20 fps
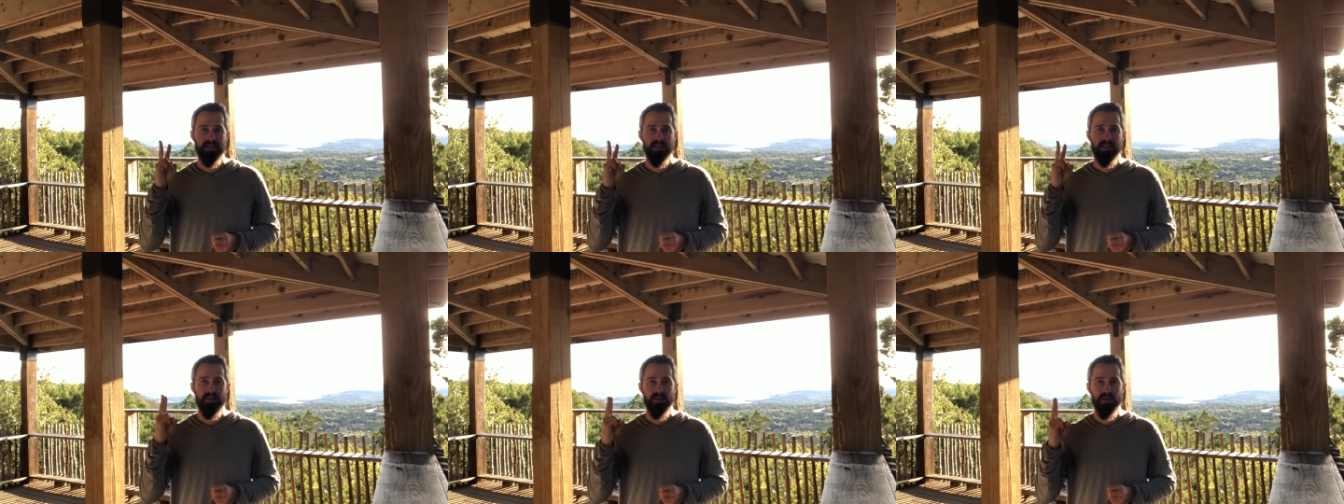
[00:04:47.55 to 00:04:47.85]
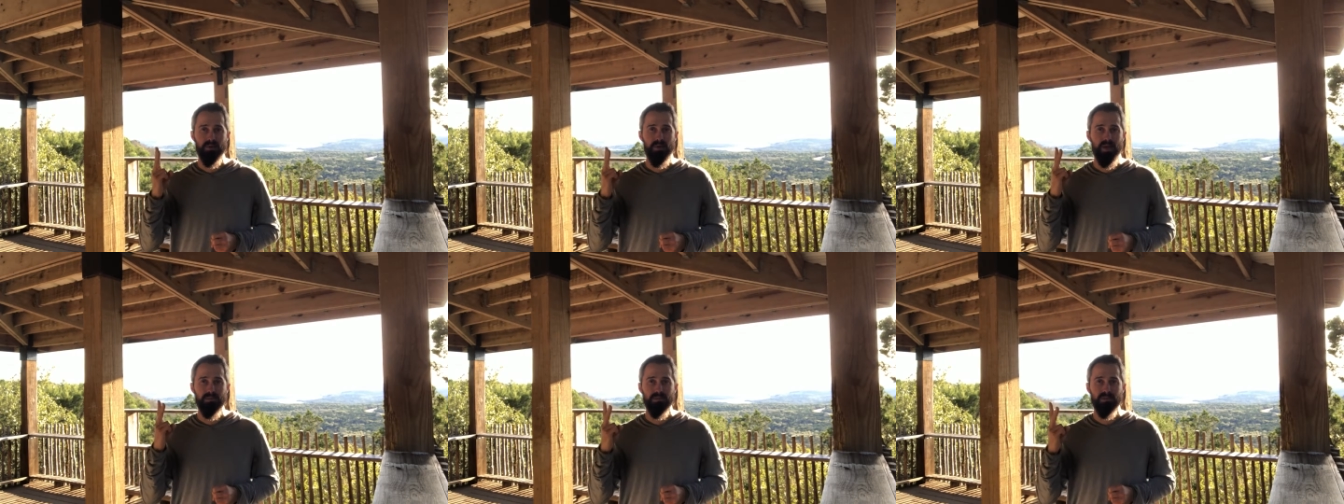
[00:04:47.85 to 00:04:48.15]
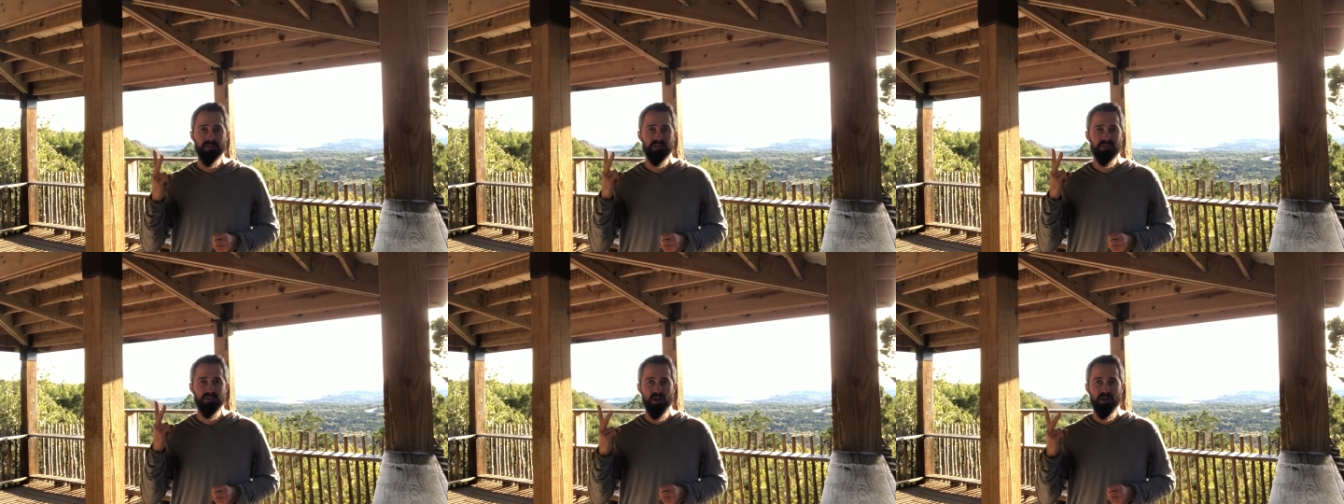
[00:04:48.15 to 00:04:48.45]
And are you
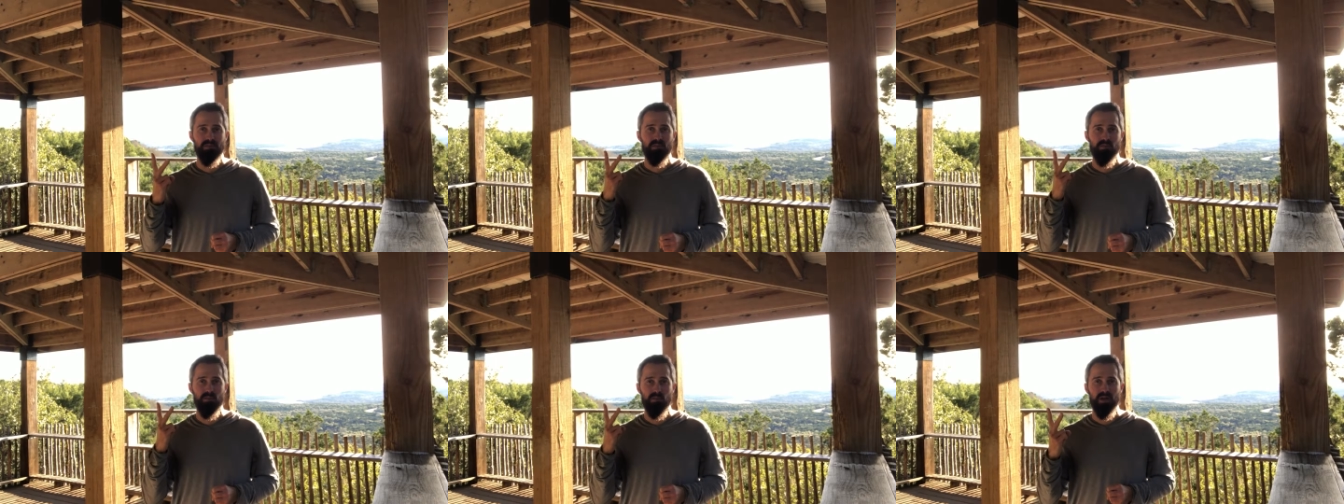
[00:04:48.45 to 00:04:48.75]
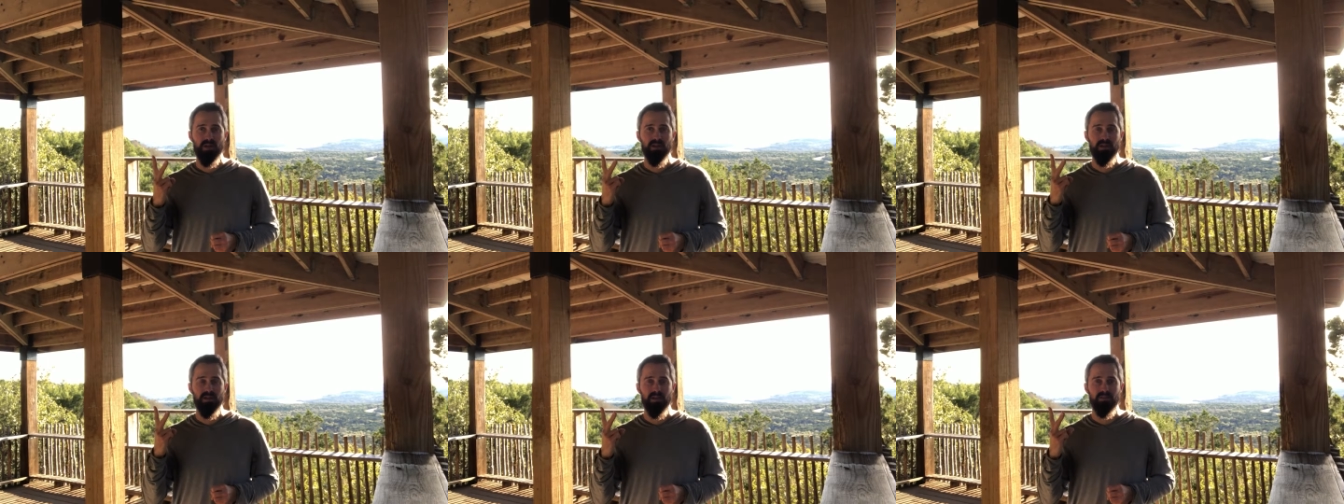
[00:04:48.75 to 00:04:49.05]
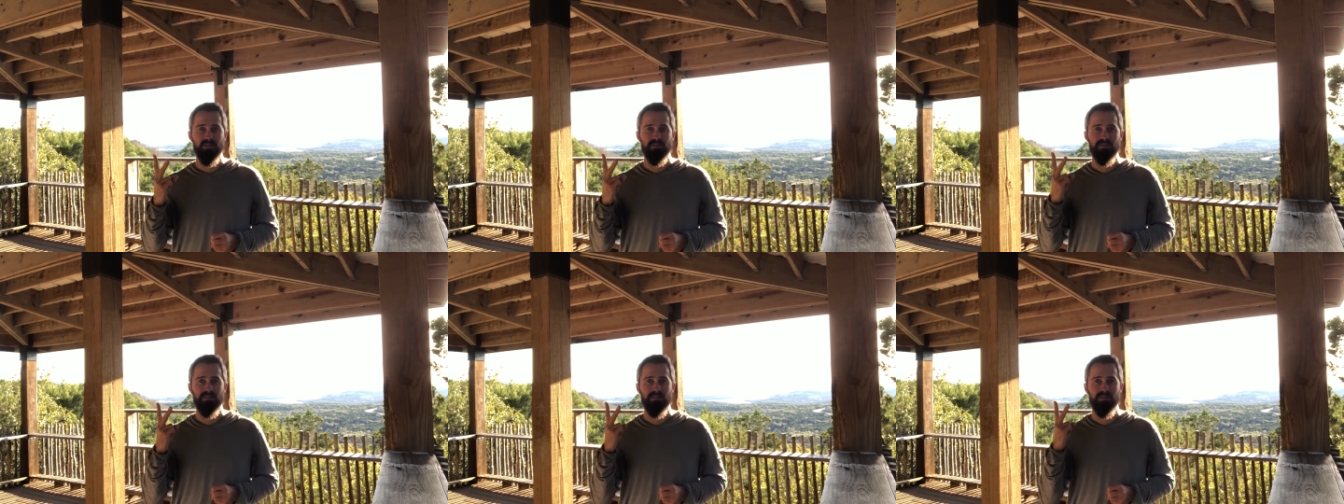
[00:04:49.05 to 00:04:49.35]
able to solve it well
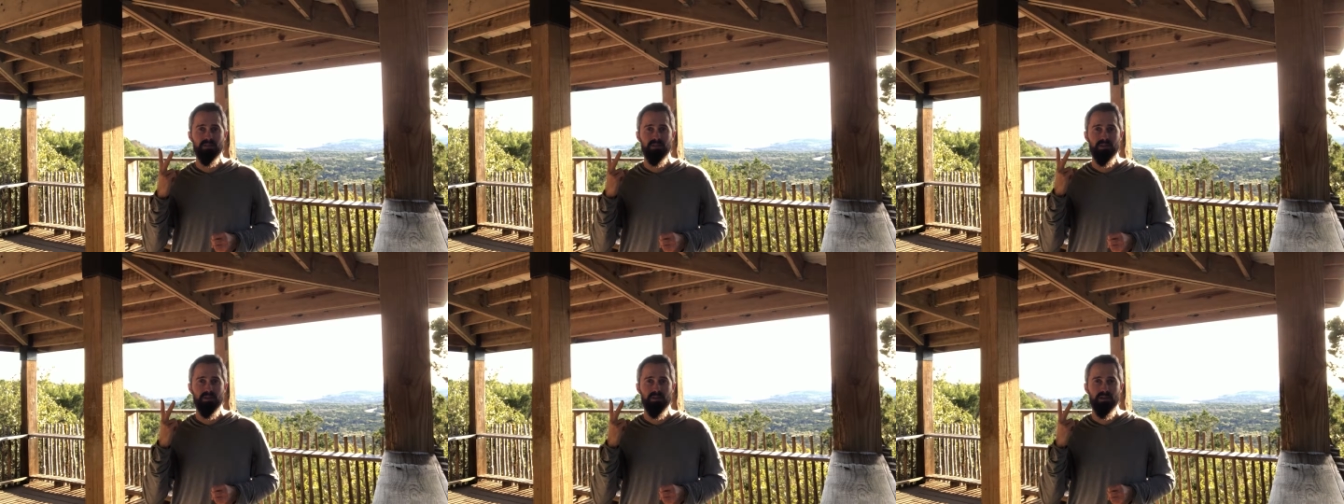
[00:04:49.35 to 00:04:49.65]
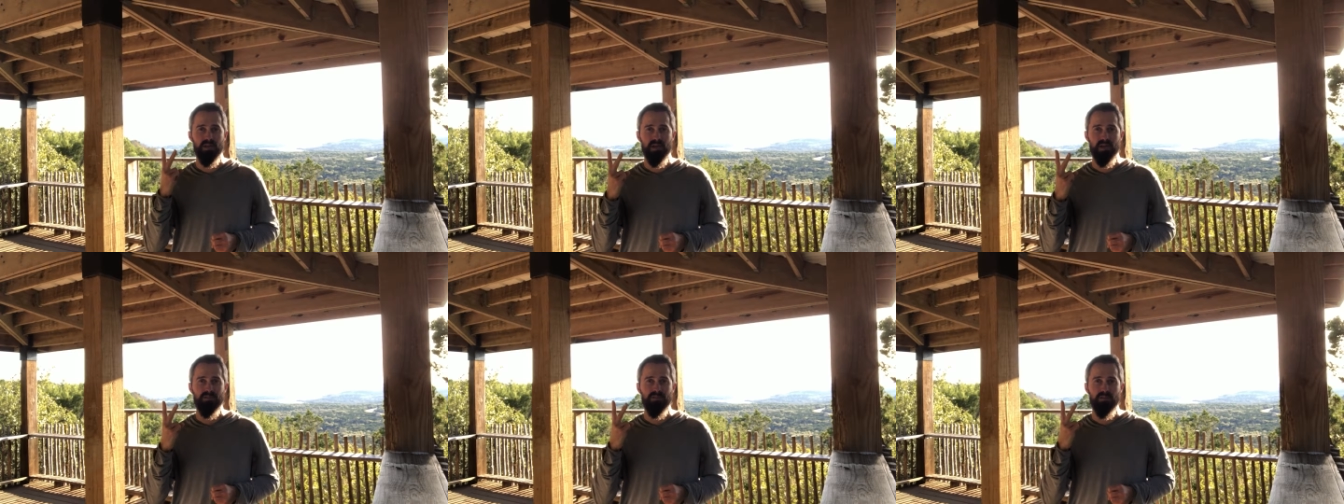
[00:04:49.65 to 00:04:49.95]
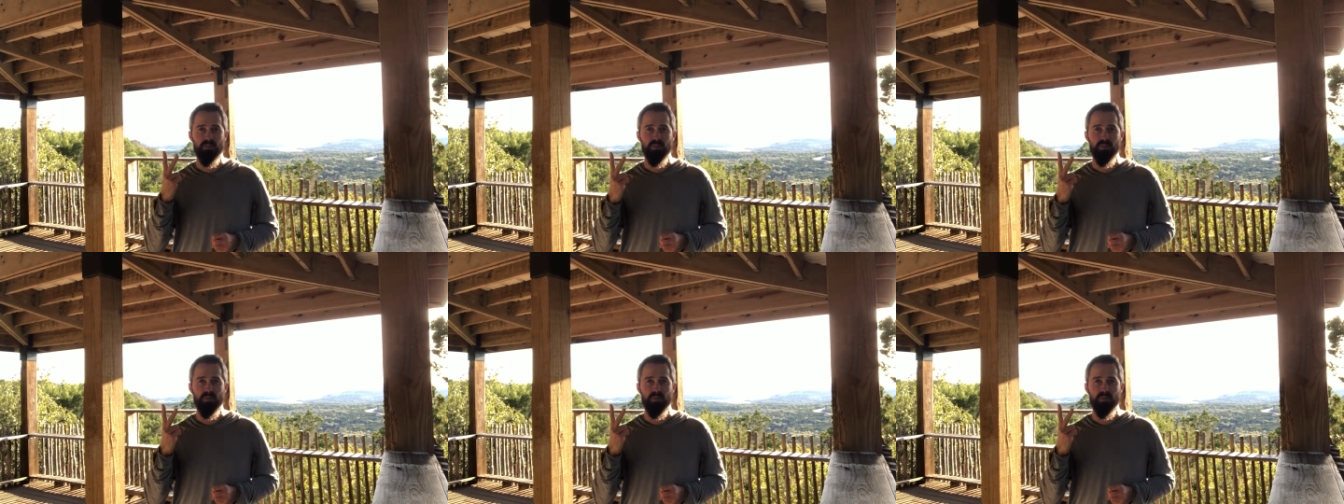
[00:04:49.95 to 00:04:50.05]
enough